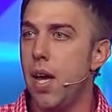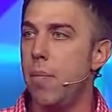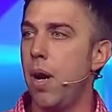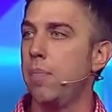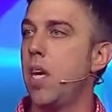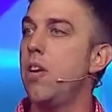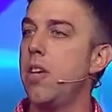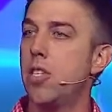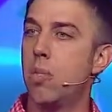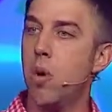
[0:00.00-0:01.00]
But I'm telling you,
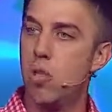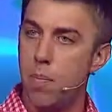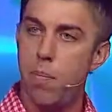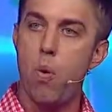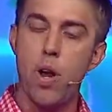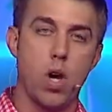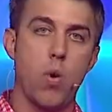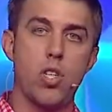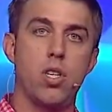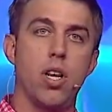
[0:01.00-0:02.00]
it's the most important
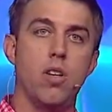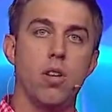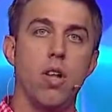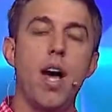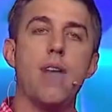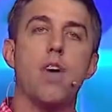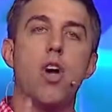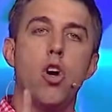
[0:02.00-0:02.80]
question in your life.